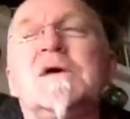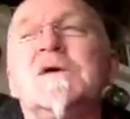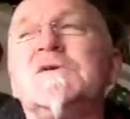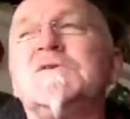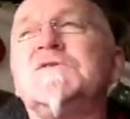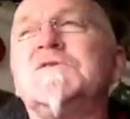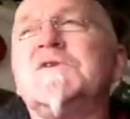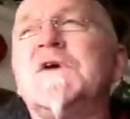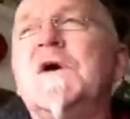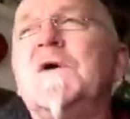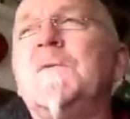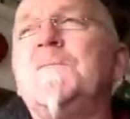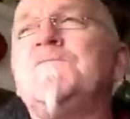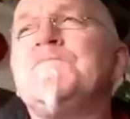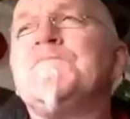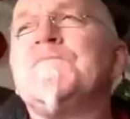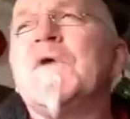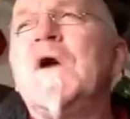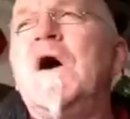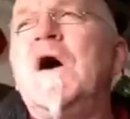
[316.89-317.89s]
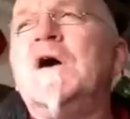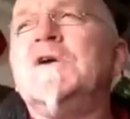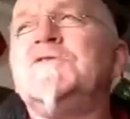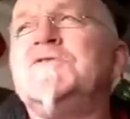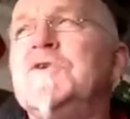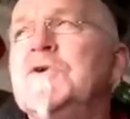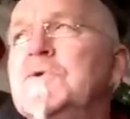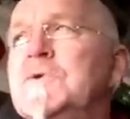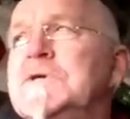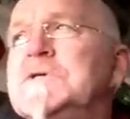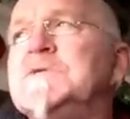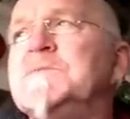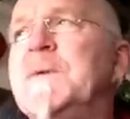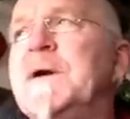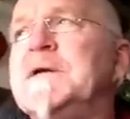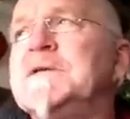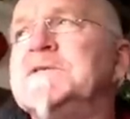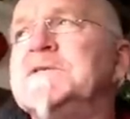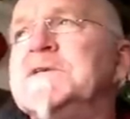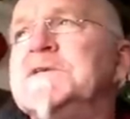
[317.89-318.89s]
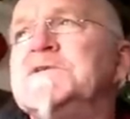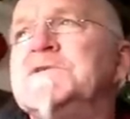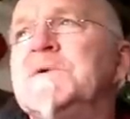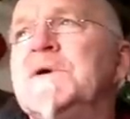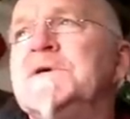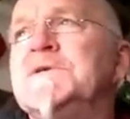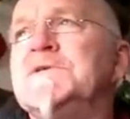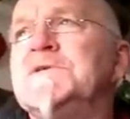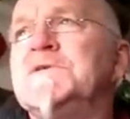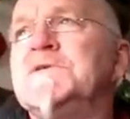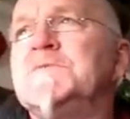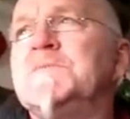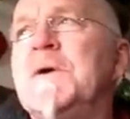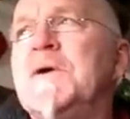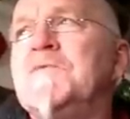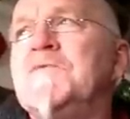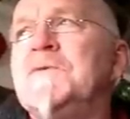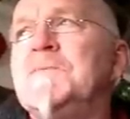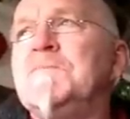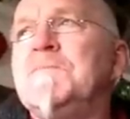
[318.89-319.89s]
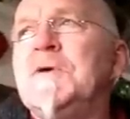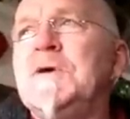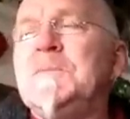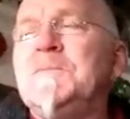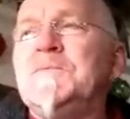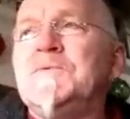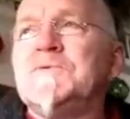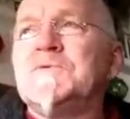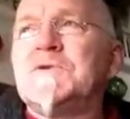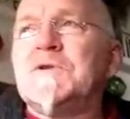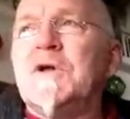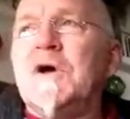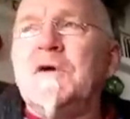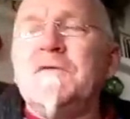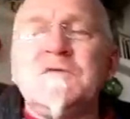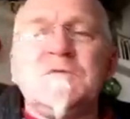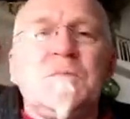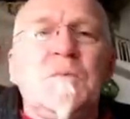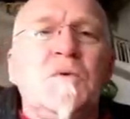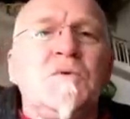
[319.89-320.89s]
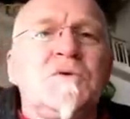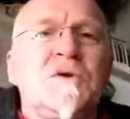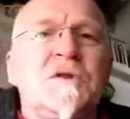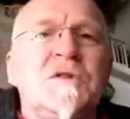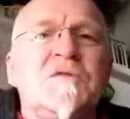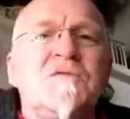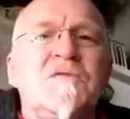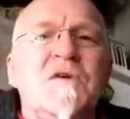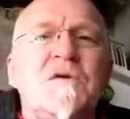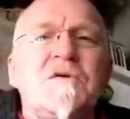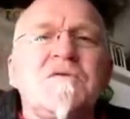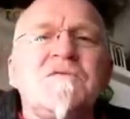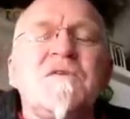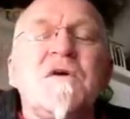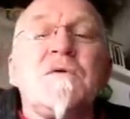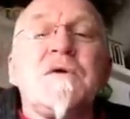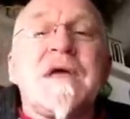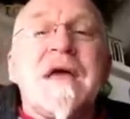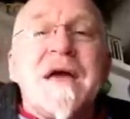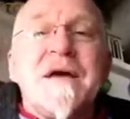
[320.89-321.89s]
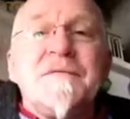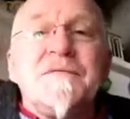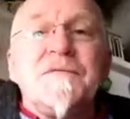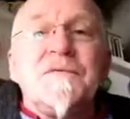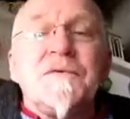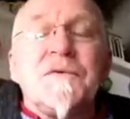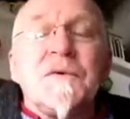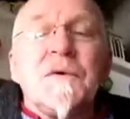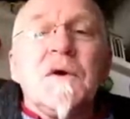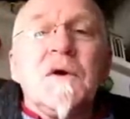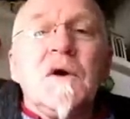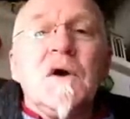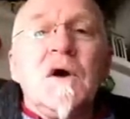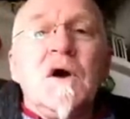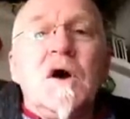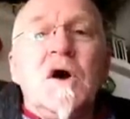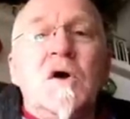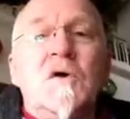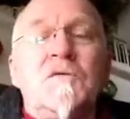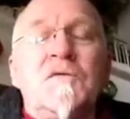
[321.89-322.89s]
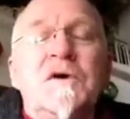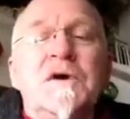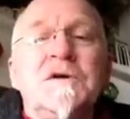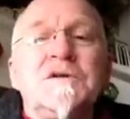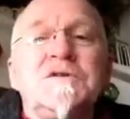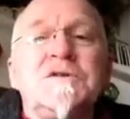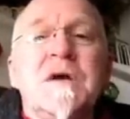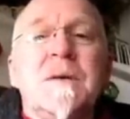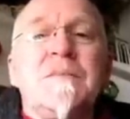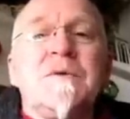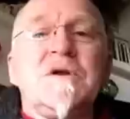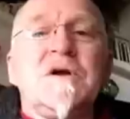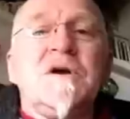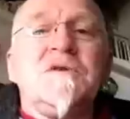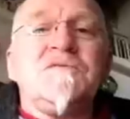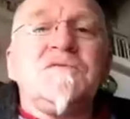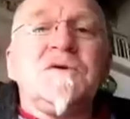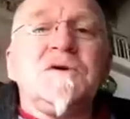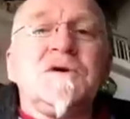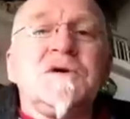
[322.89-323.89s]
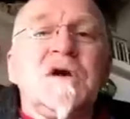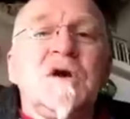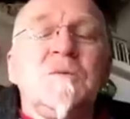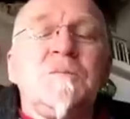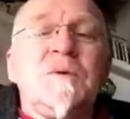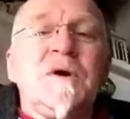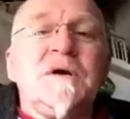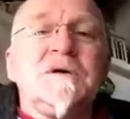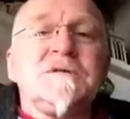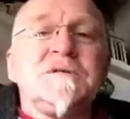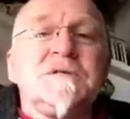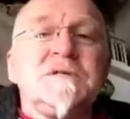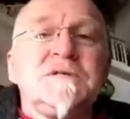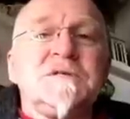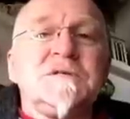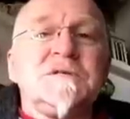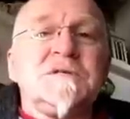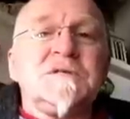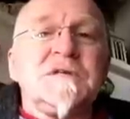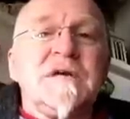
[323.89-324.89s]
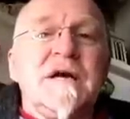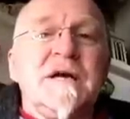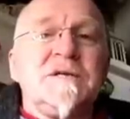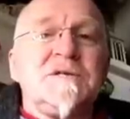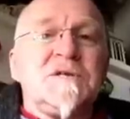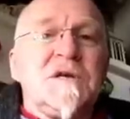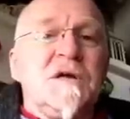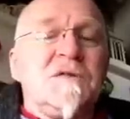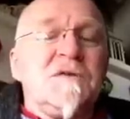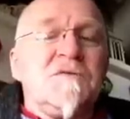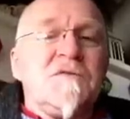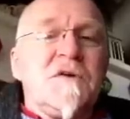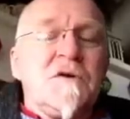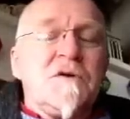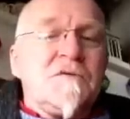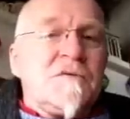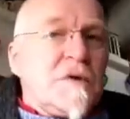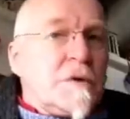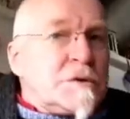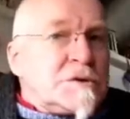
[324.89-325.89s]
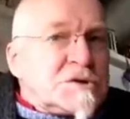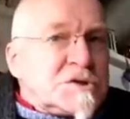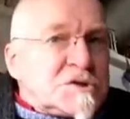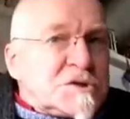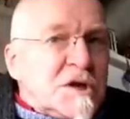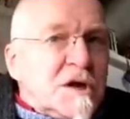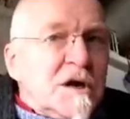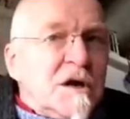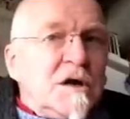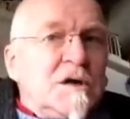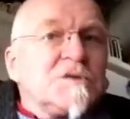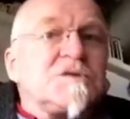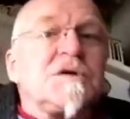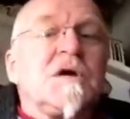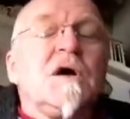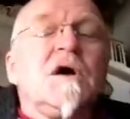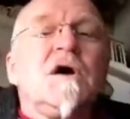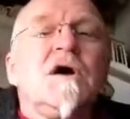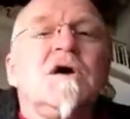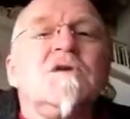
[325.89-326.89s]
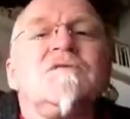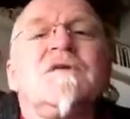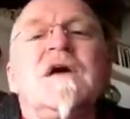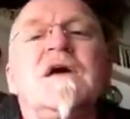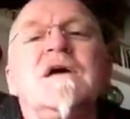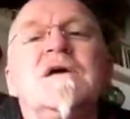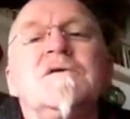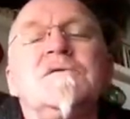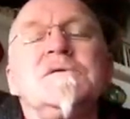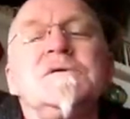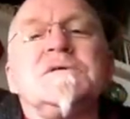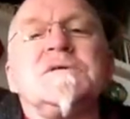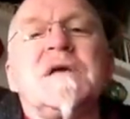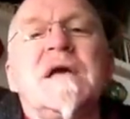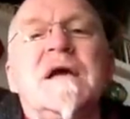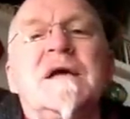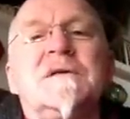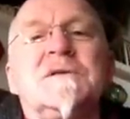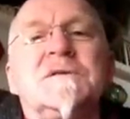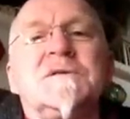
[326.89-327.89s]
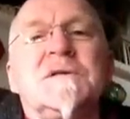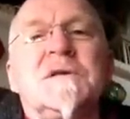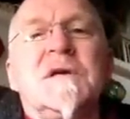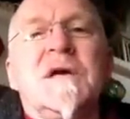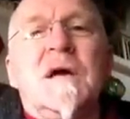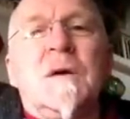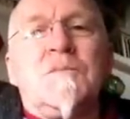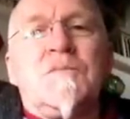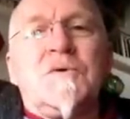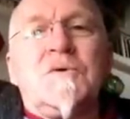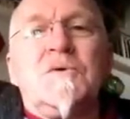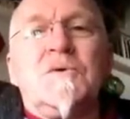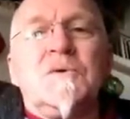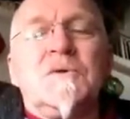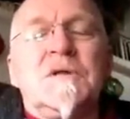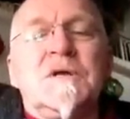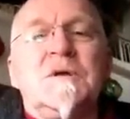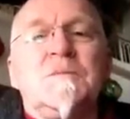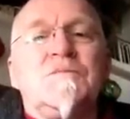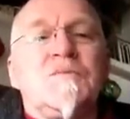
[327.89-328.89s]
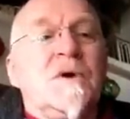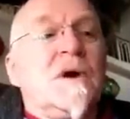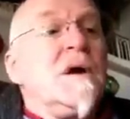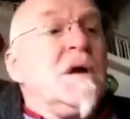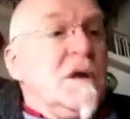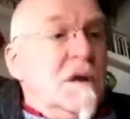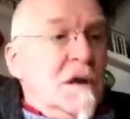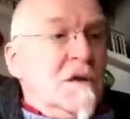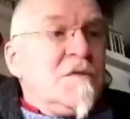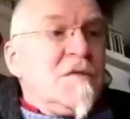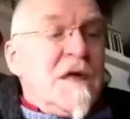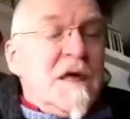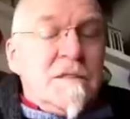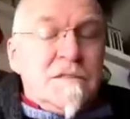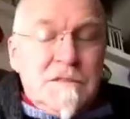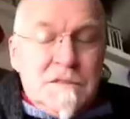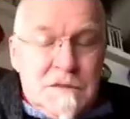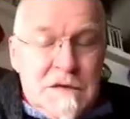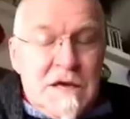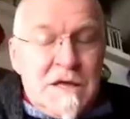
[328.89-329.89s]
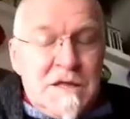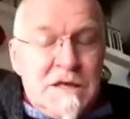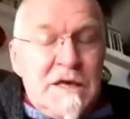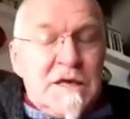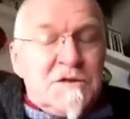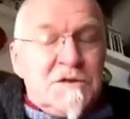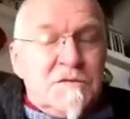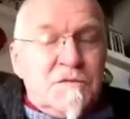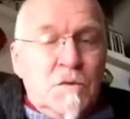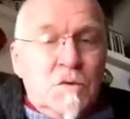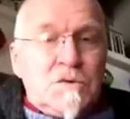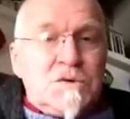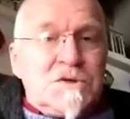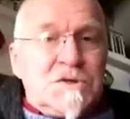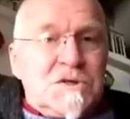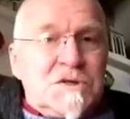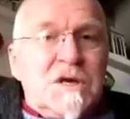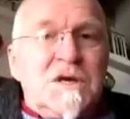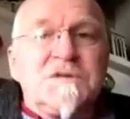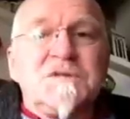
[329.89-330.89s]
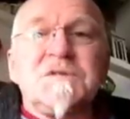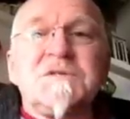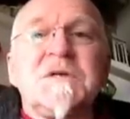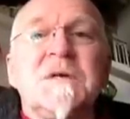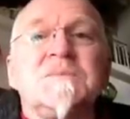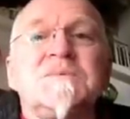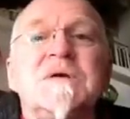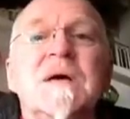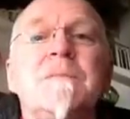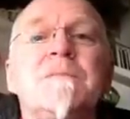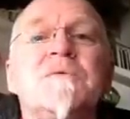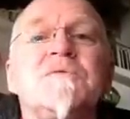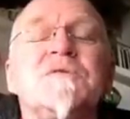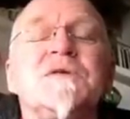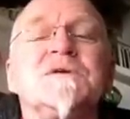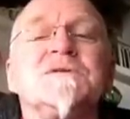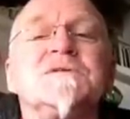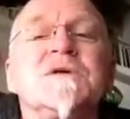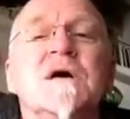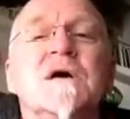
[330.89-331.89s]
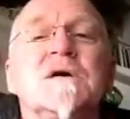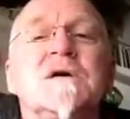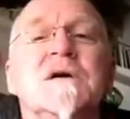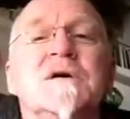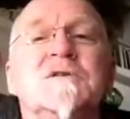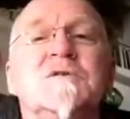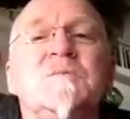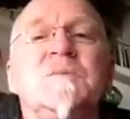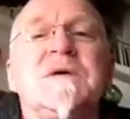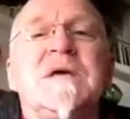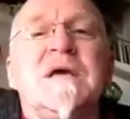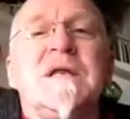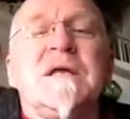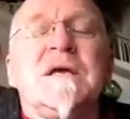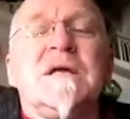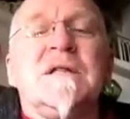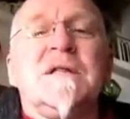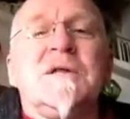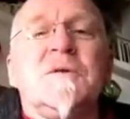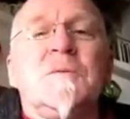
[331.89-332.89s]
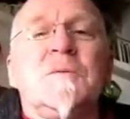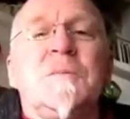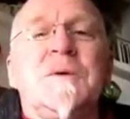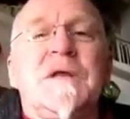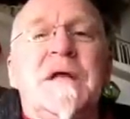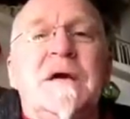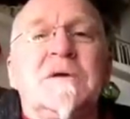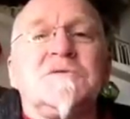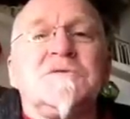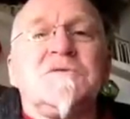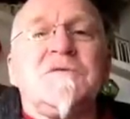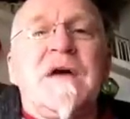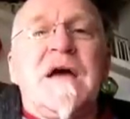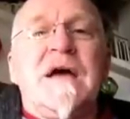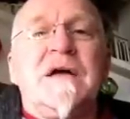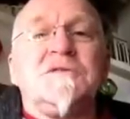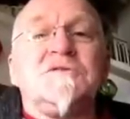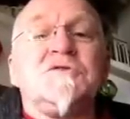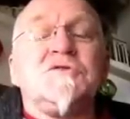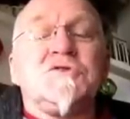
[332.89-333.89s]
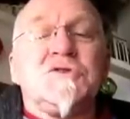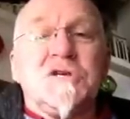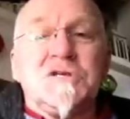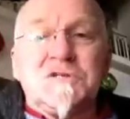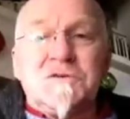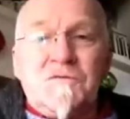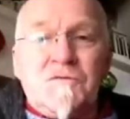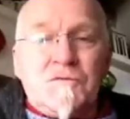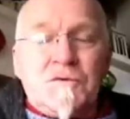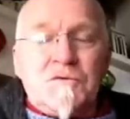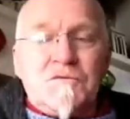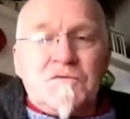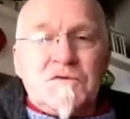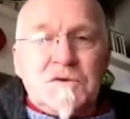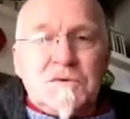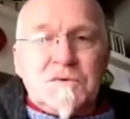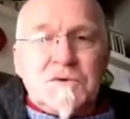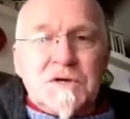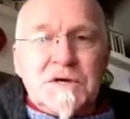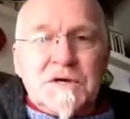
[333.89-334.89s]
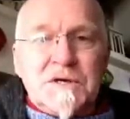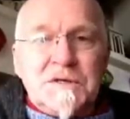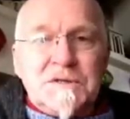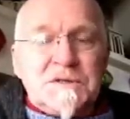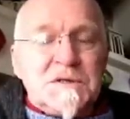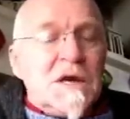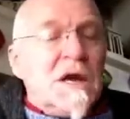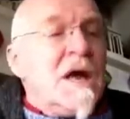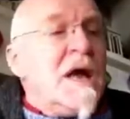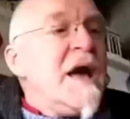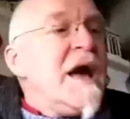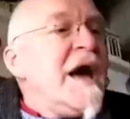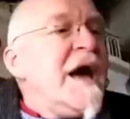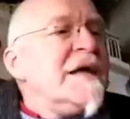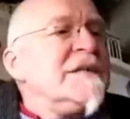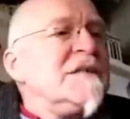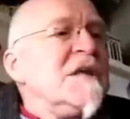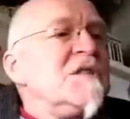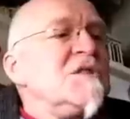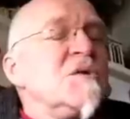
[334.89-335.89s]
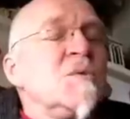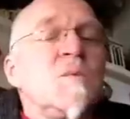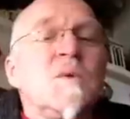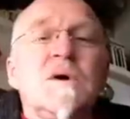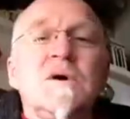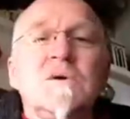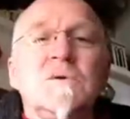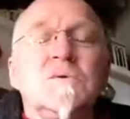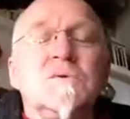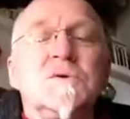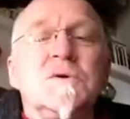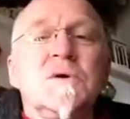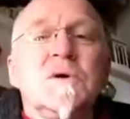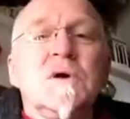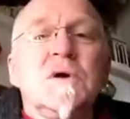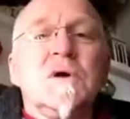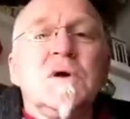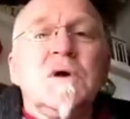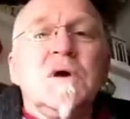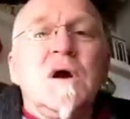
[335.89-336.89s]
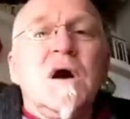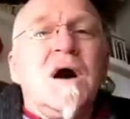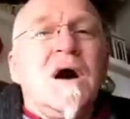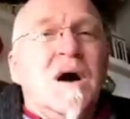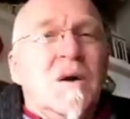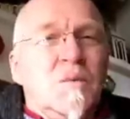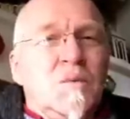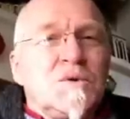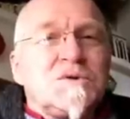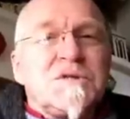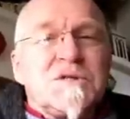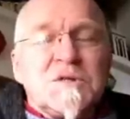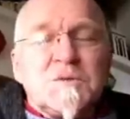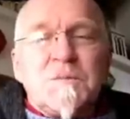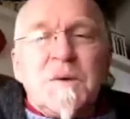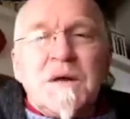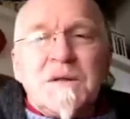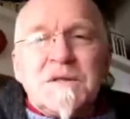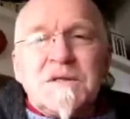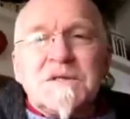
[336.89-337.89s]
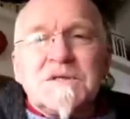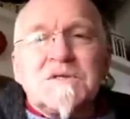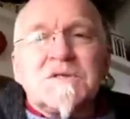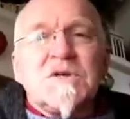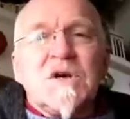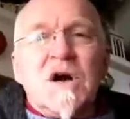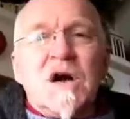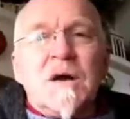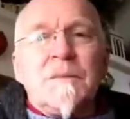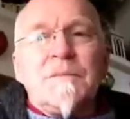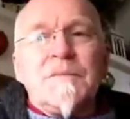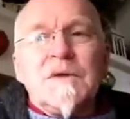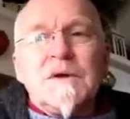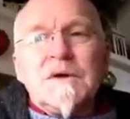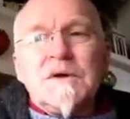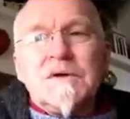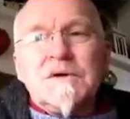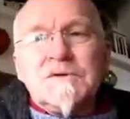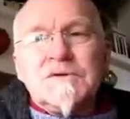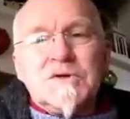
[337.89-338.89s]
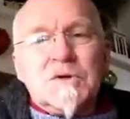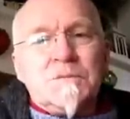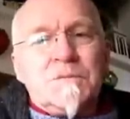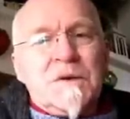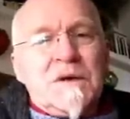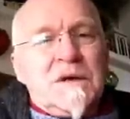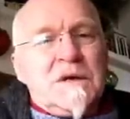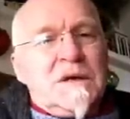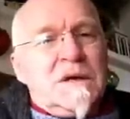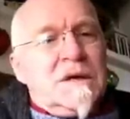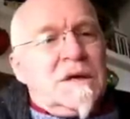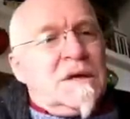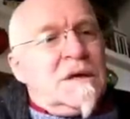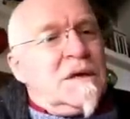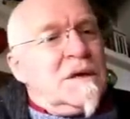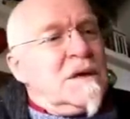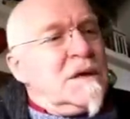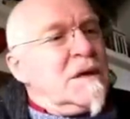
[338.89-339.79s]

So I do expect situations both in people's lives born at the very, very end of Gemini, Virgo, Pisces and Sag, and the very, very start of Aries, Cancer, Capricorn, Libra, then at the end of August, start of September, things are going to be getting a little bit out of hand just for a few days. And in the world, I would expect this time to be